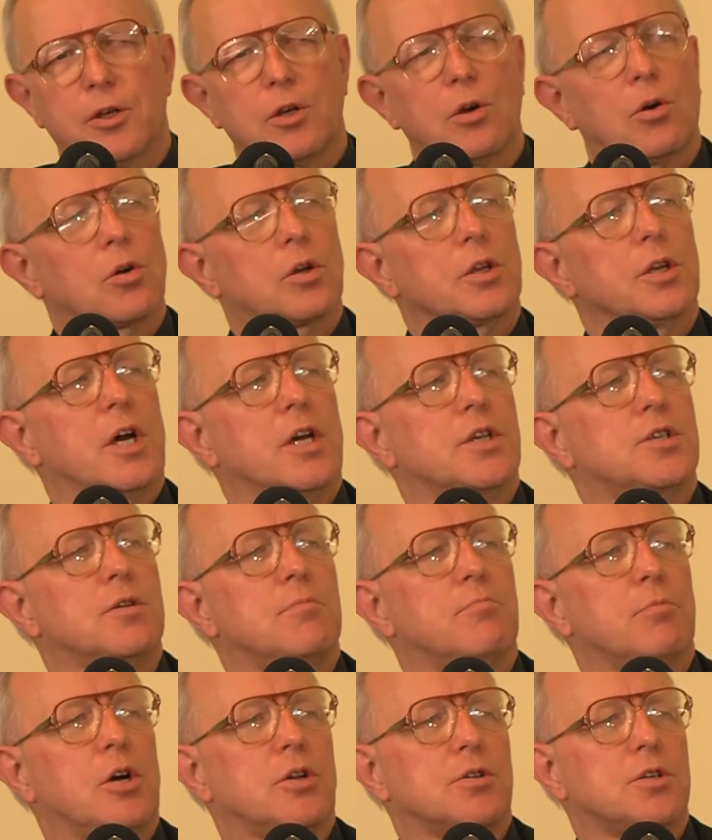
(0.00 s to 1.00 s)
the organizing
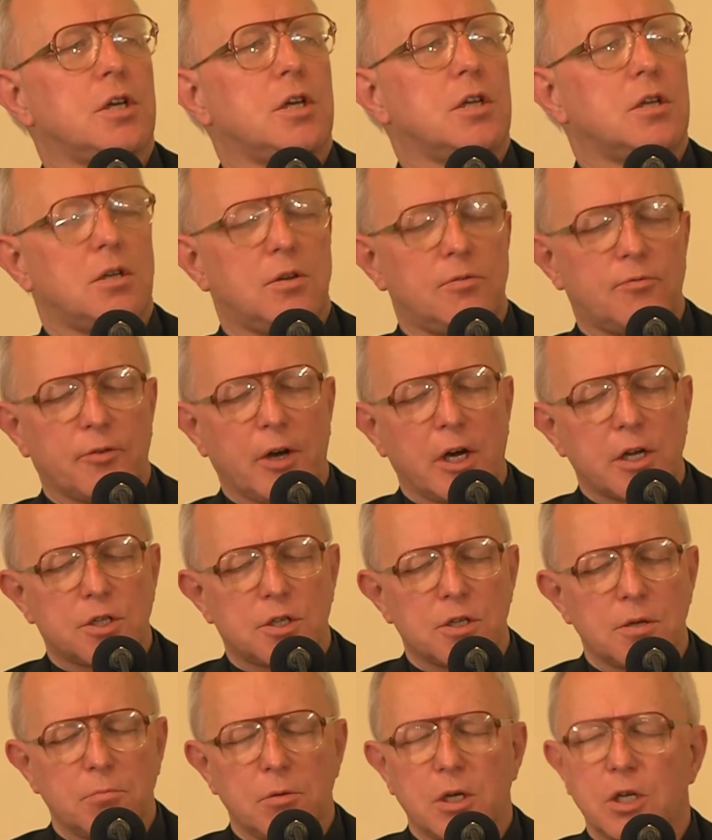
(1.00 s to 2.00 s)
body in
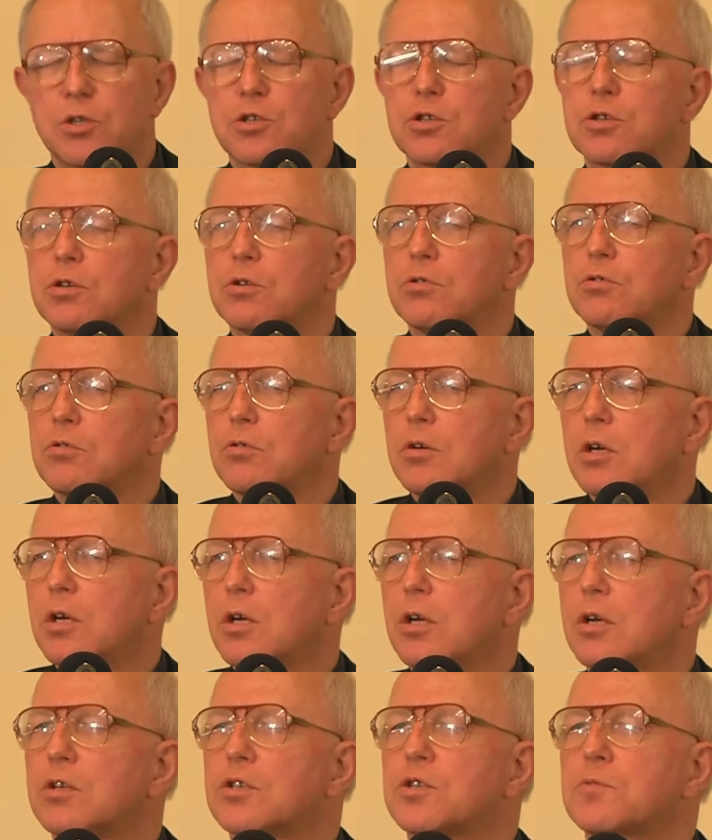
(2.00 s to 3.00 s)
inviting me to
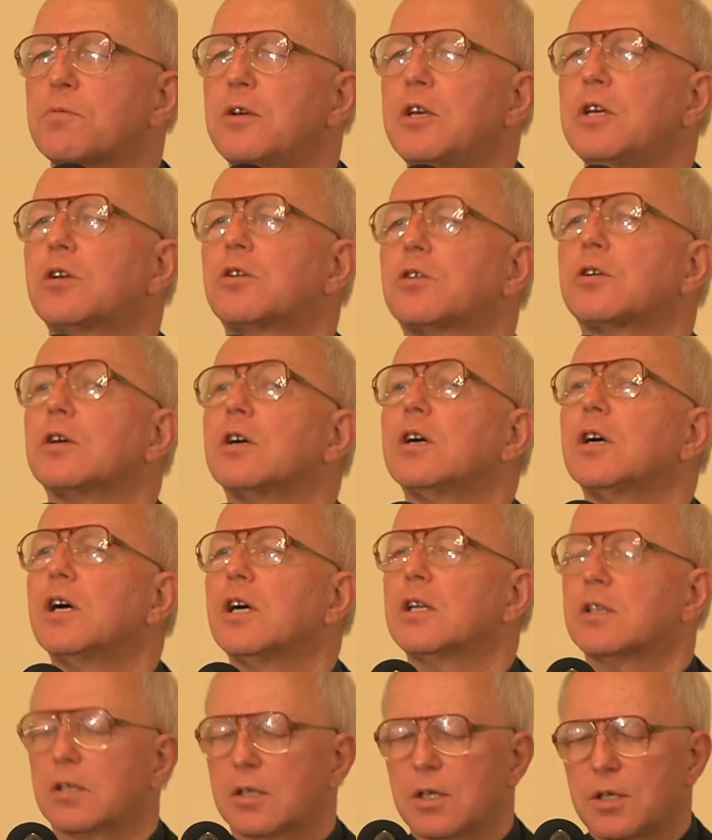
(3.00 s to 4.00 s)
speak
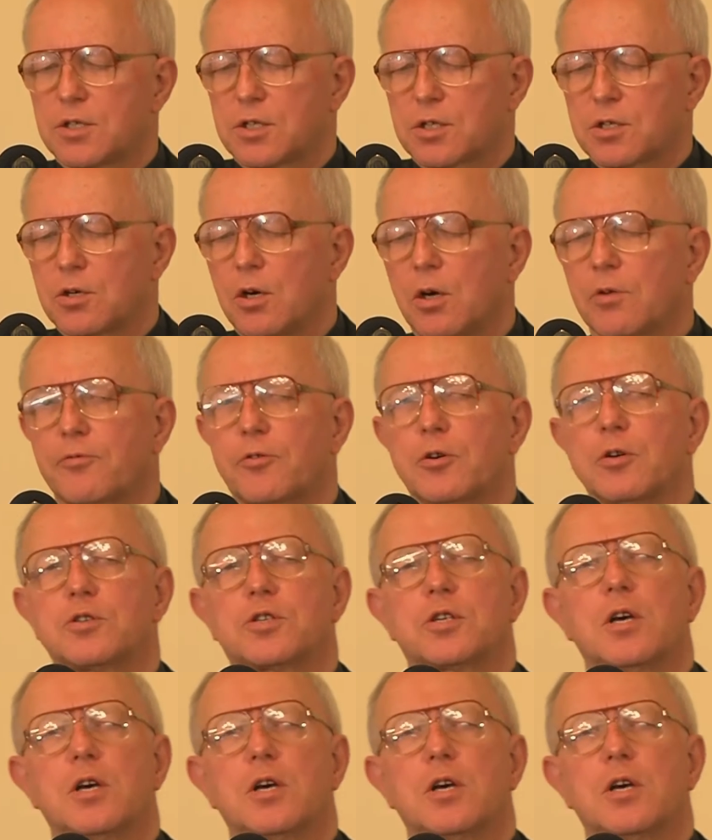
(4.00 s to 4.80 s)
at this conference.